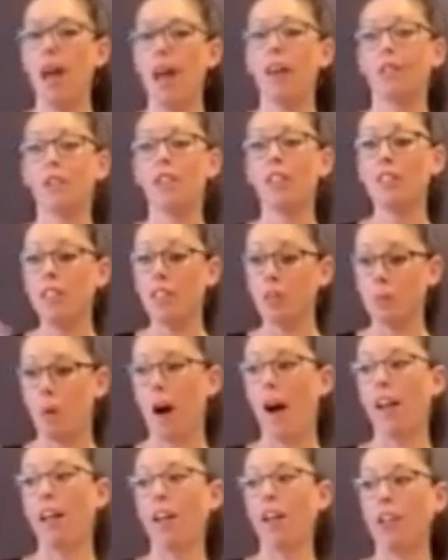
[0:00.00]
So this is
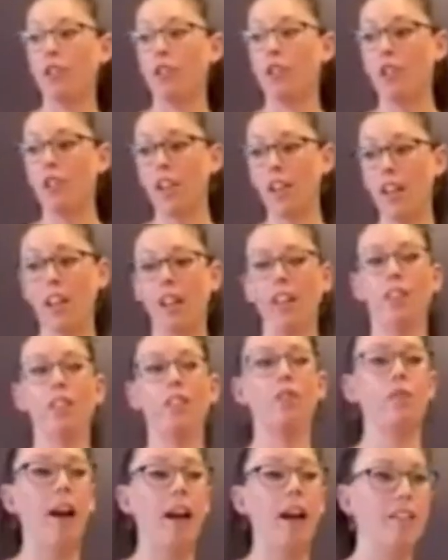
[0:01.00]
why you guys are drinking
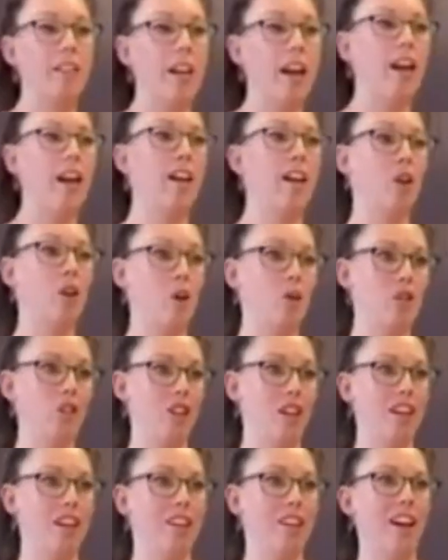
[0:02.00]
the red date
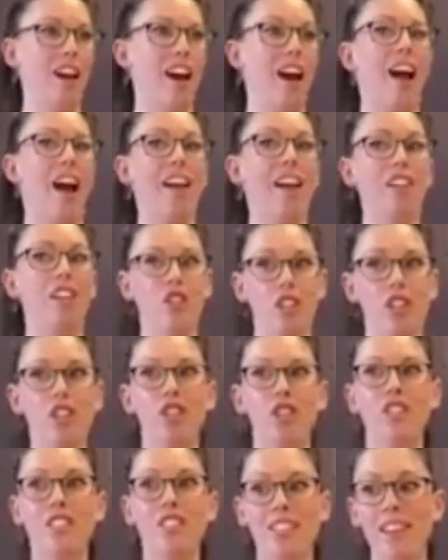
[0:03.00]
goji and
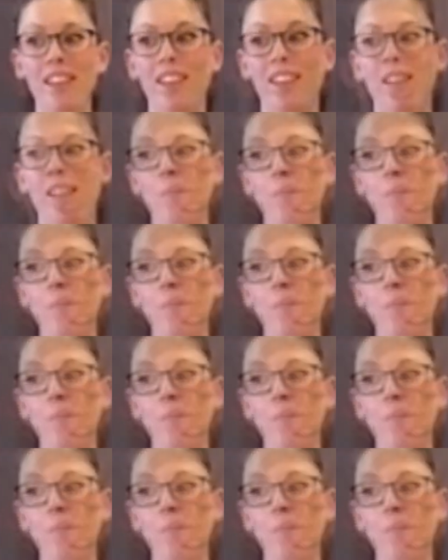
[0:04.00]
ginger tea.